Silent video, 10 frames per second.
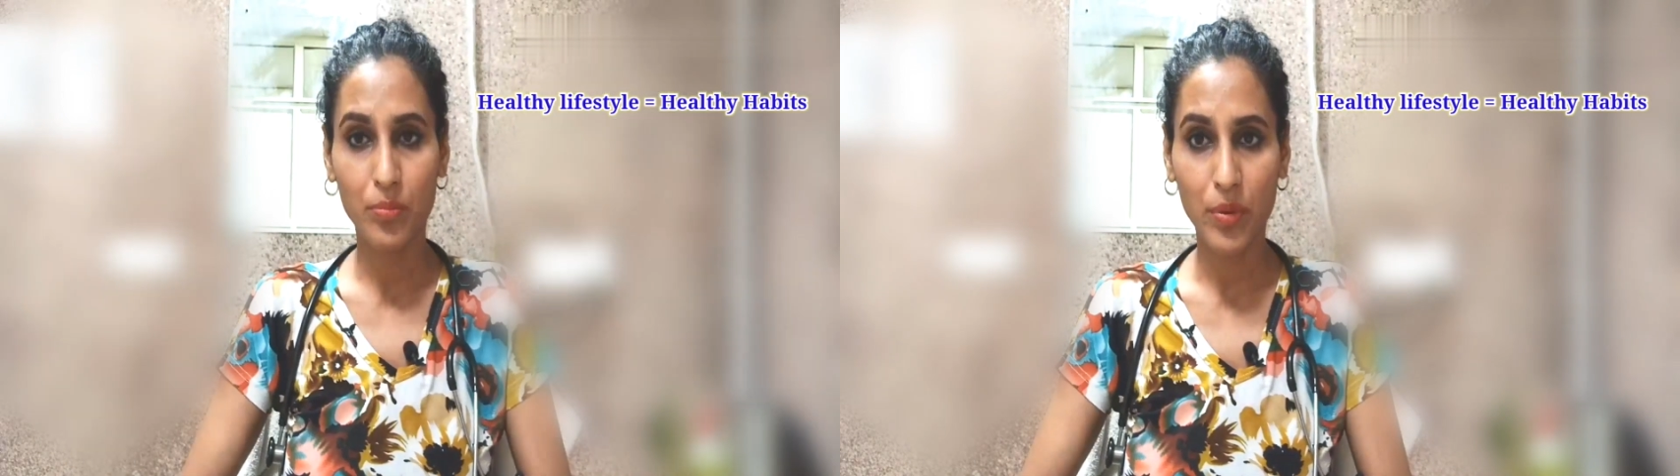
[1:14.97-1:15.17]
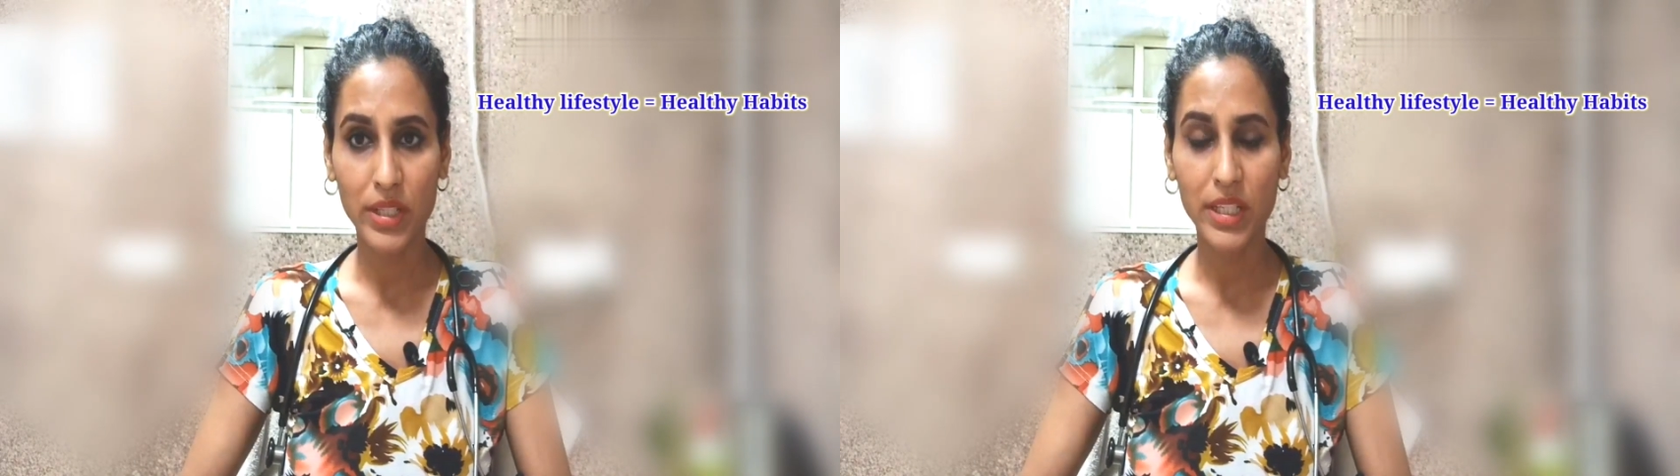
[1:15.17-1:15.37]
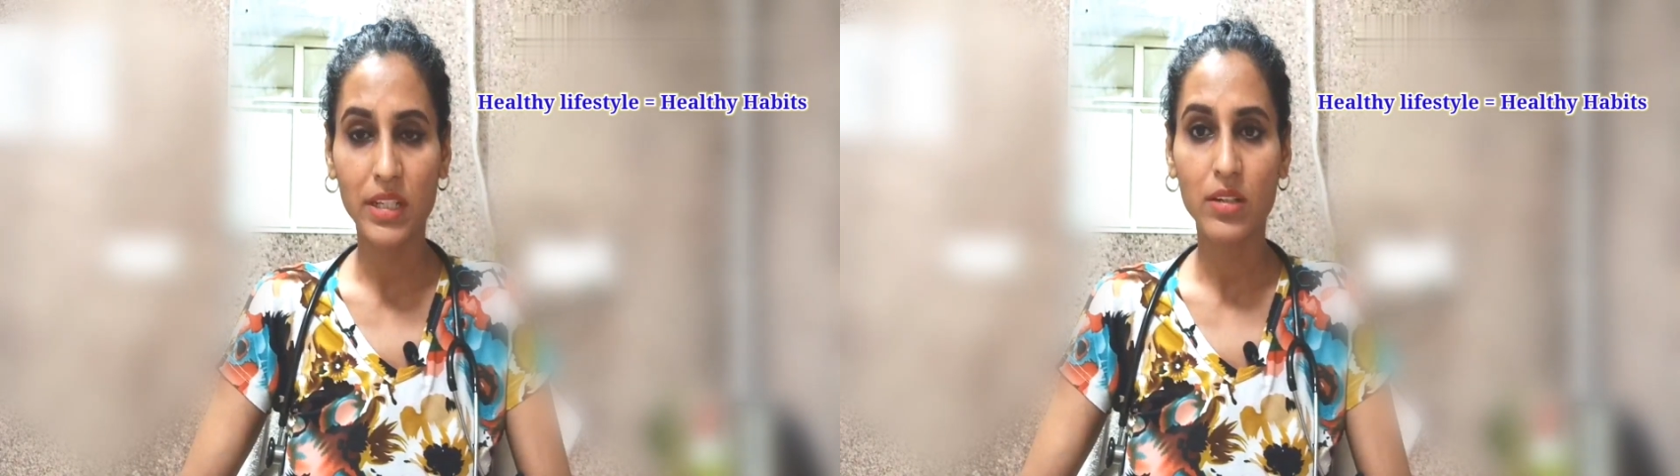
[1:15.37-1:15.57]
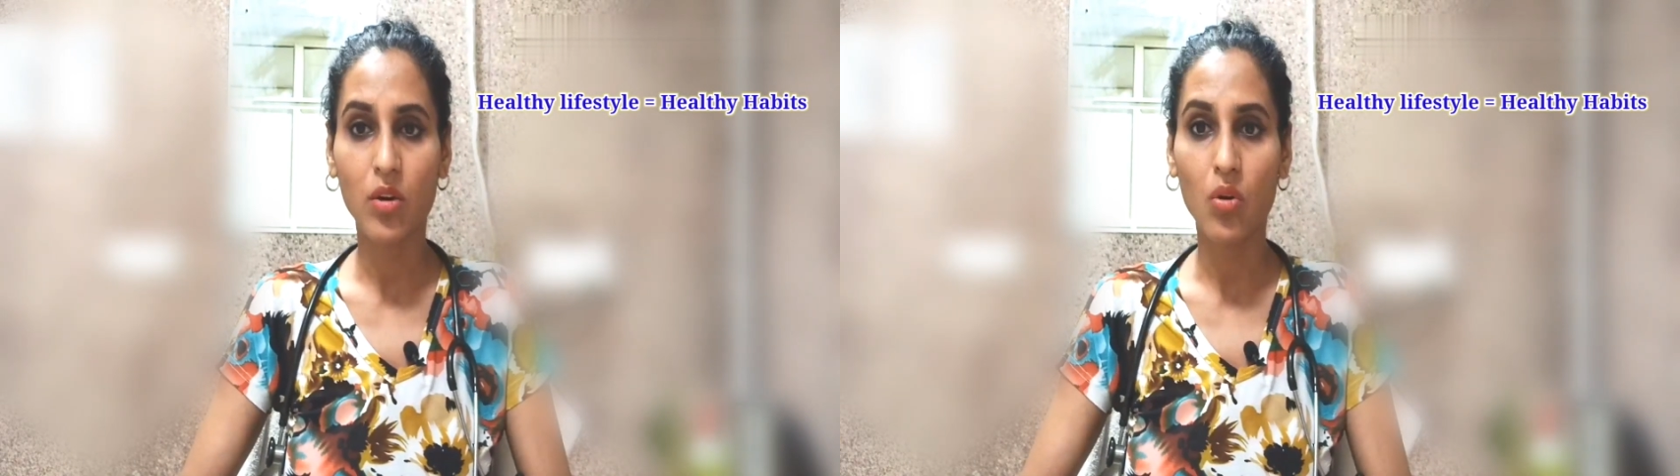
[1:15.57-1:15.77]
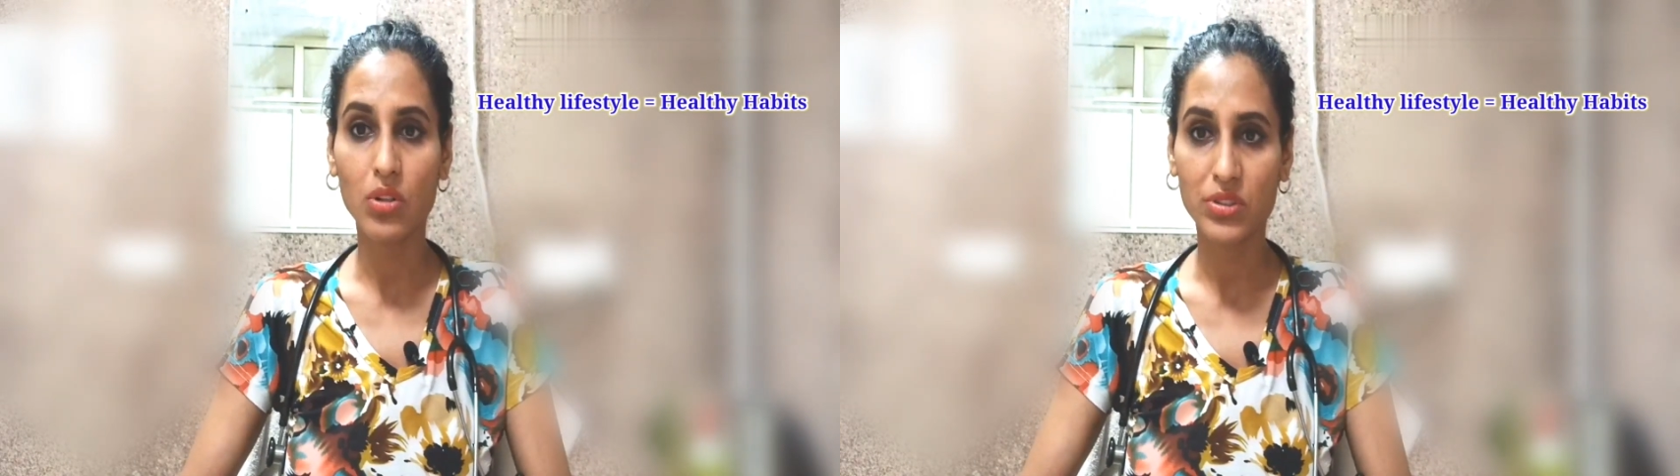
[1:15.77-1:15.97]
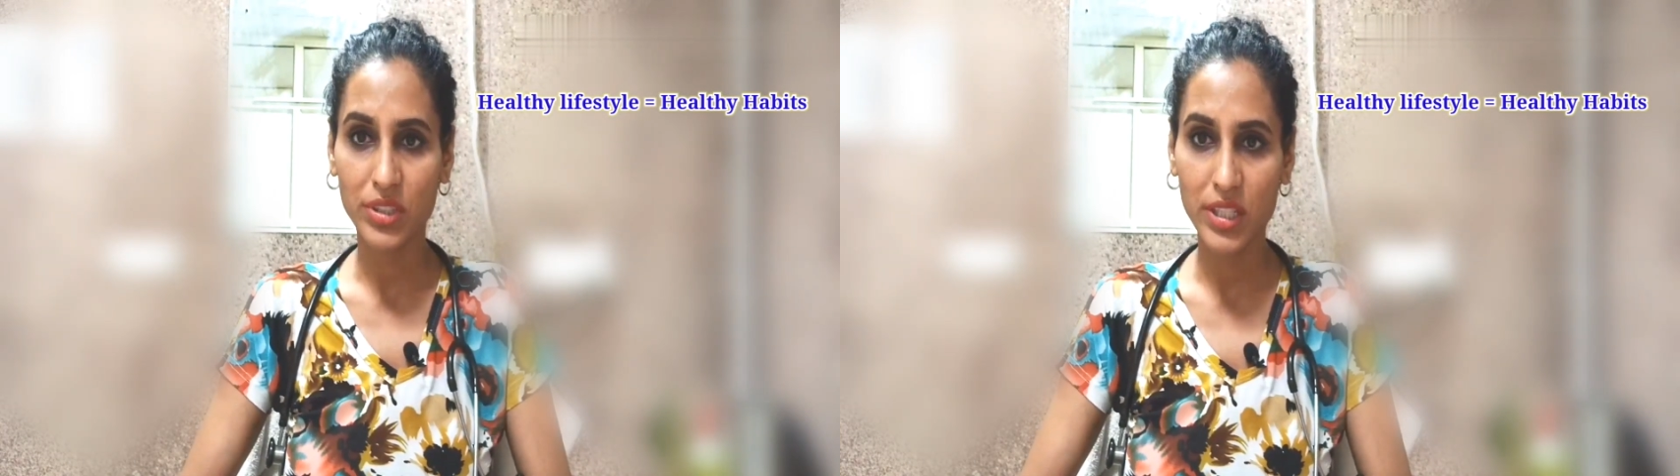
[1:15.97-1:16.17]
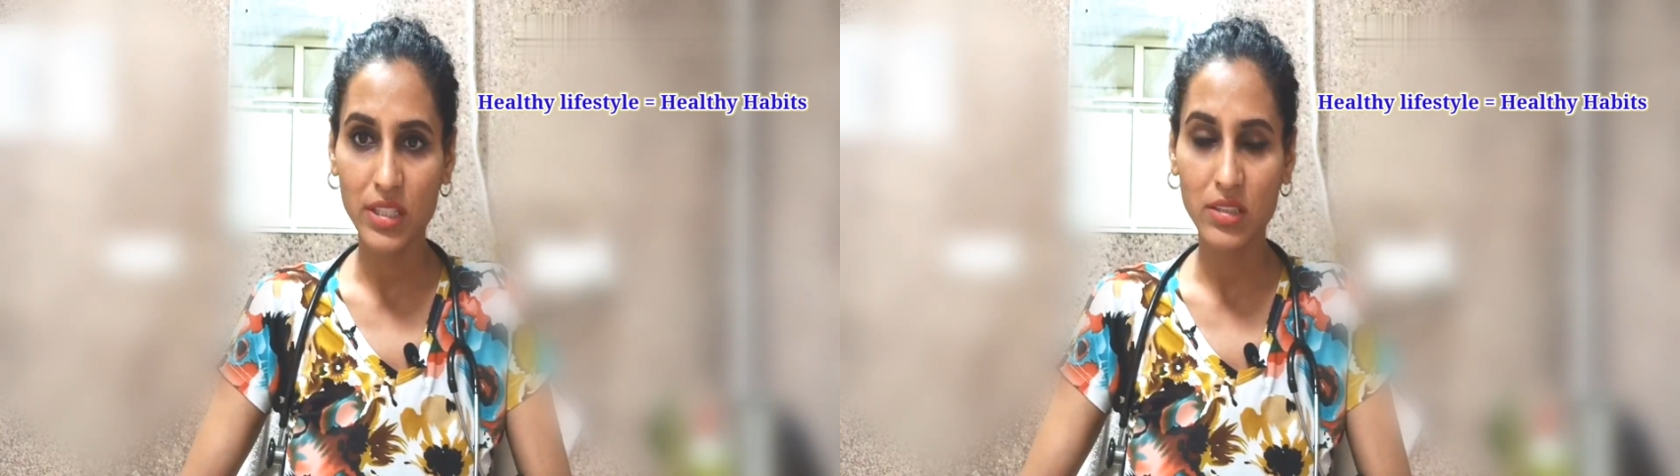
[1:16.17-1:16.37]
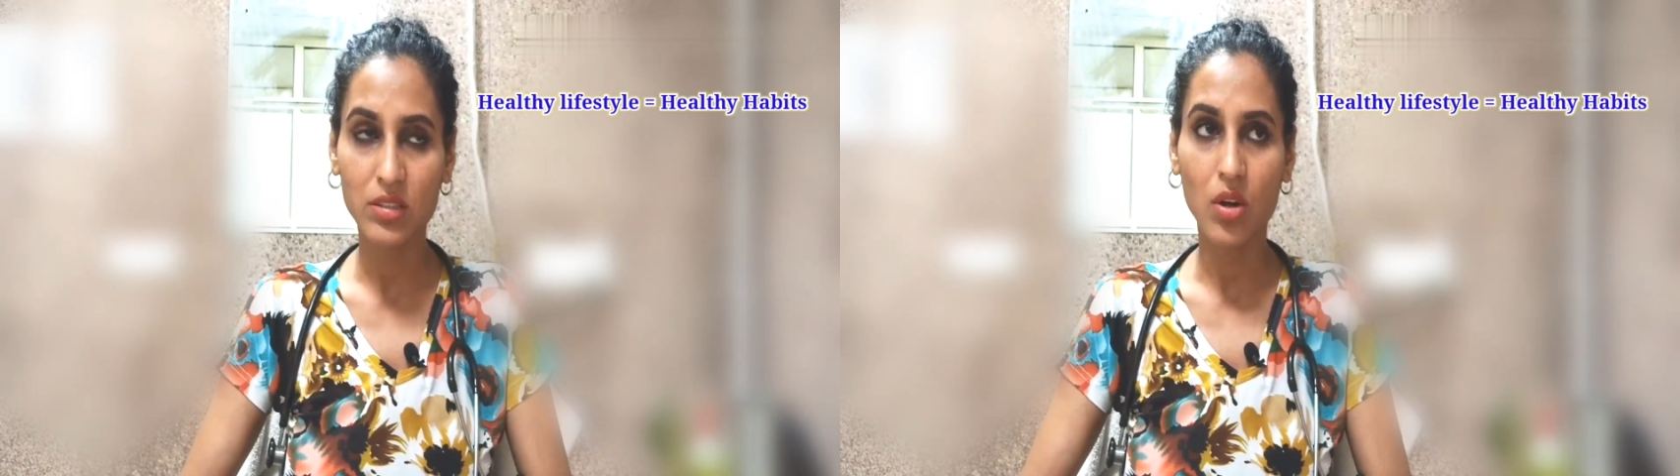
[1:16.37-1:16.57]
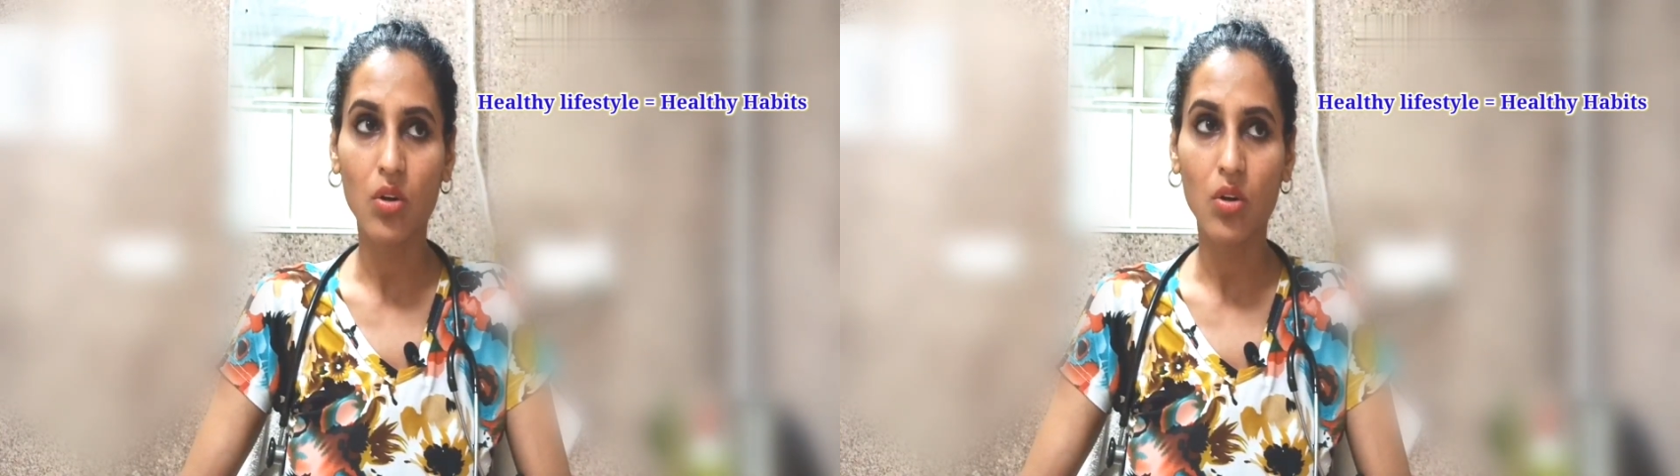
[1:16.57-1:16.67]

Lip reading: paneer or cheese